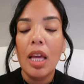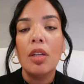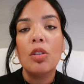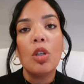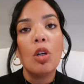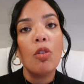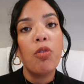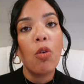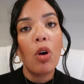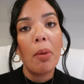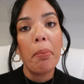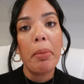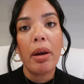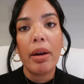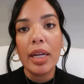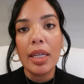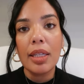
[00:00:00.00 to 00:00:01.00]
So for a
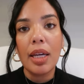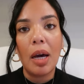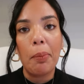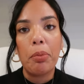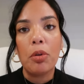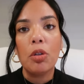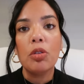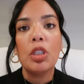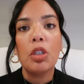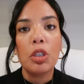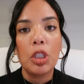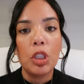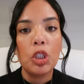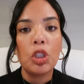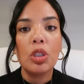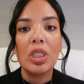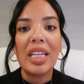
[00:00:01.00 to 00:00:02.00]
married couple, they'll
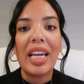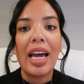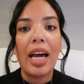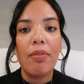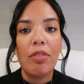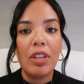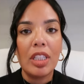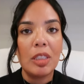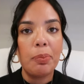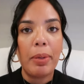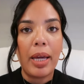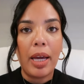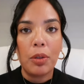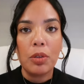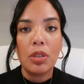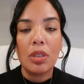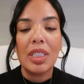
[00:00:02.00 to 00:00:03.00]
usually have the
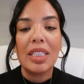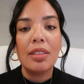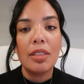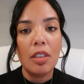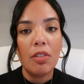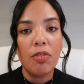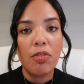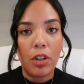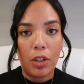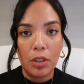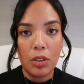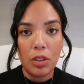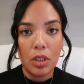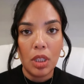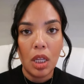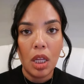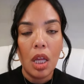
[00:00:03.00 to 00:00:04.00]
spouse listed
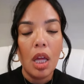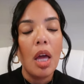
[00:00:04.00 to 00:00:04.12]
first,